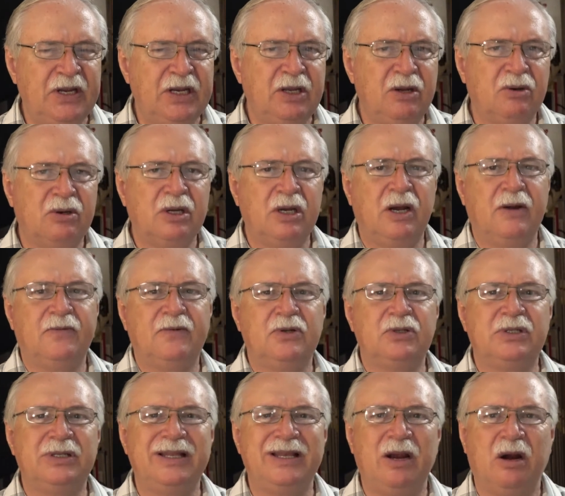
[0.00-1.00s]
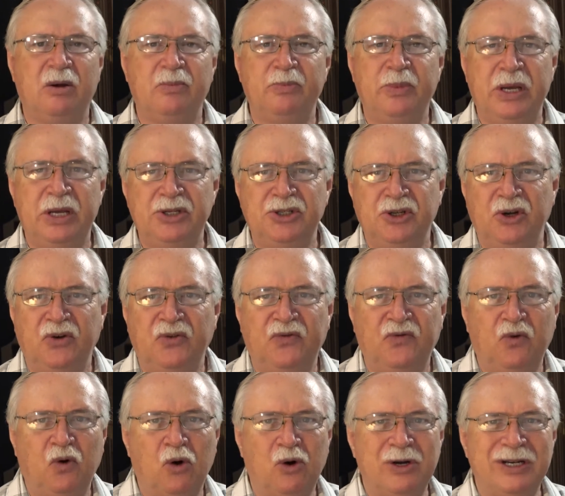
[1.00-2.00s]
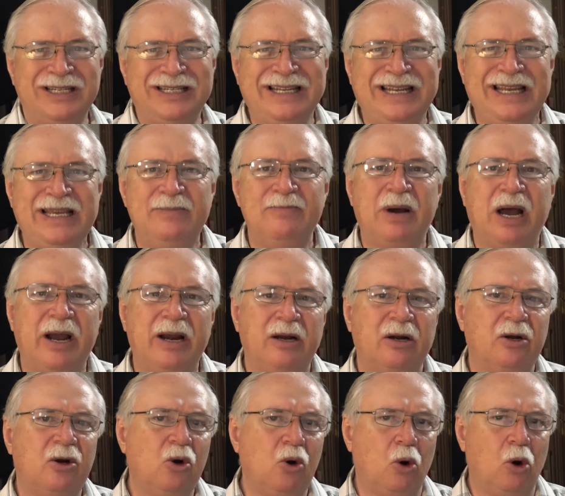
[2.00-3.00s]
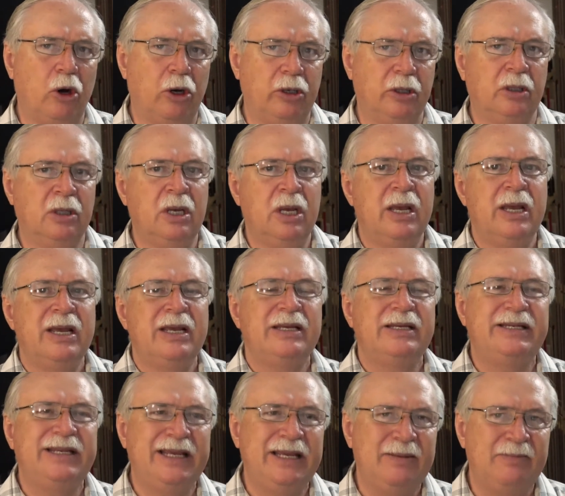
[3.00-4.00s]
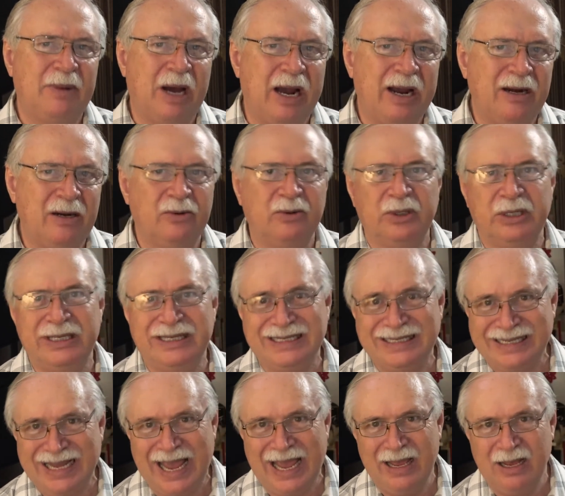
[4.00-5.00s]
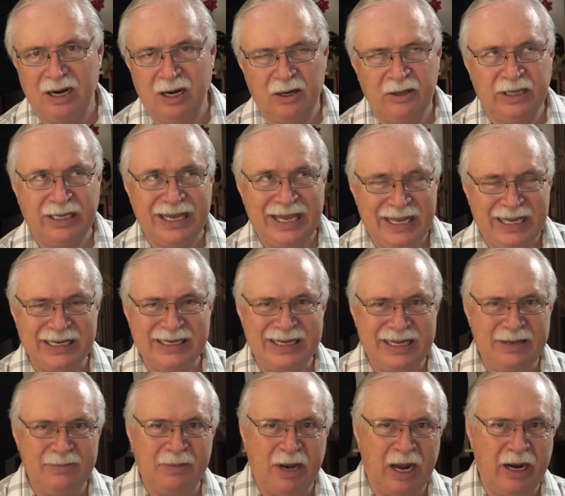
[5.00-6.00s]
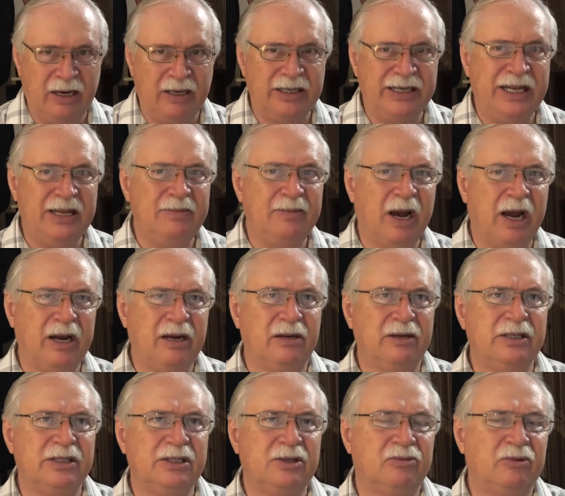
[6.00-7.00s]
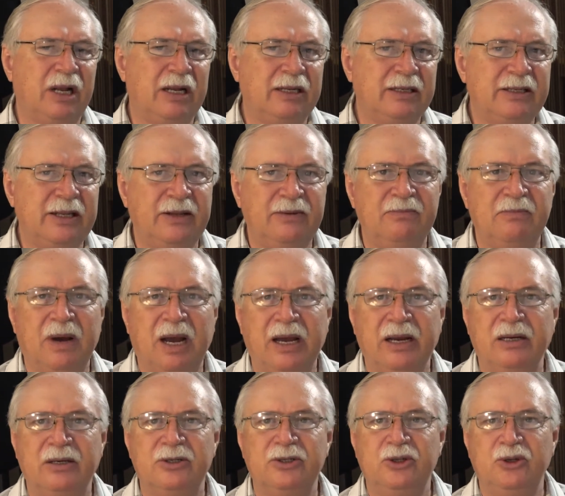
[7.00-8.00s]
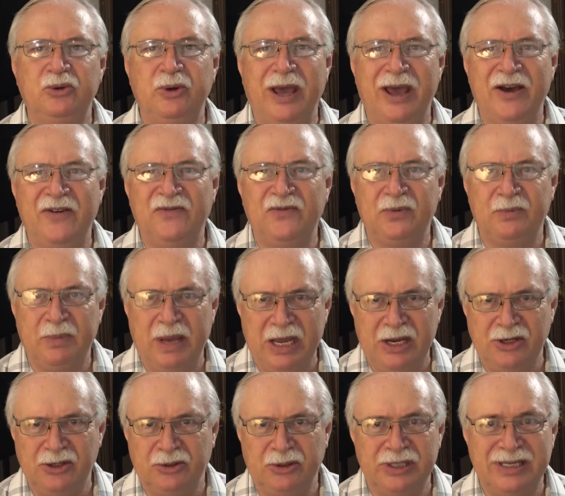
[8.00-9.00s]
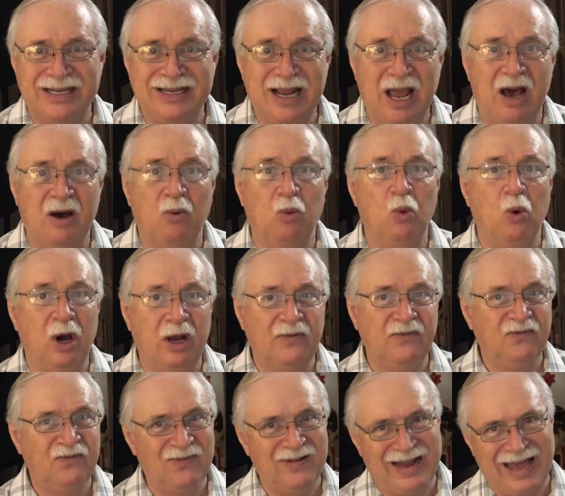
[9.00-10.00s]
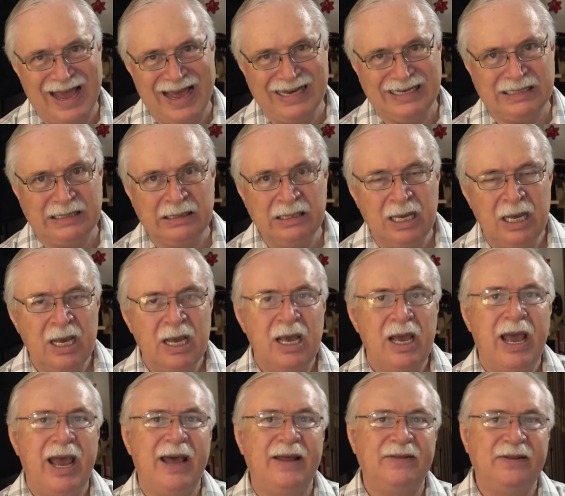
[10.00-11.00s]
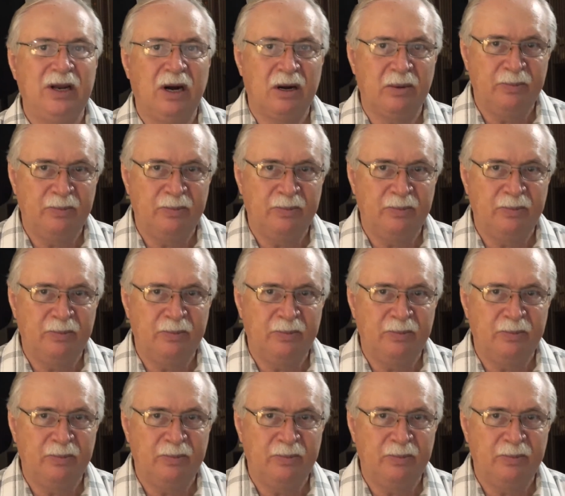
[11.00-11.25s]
video covers the arpeggio for D minor chord. D minor in the scale or the key of D minor. D minor is the relative minor to F major. It's got one flat. And the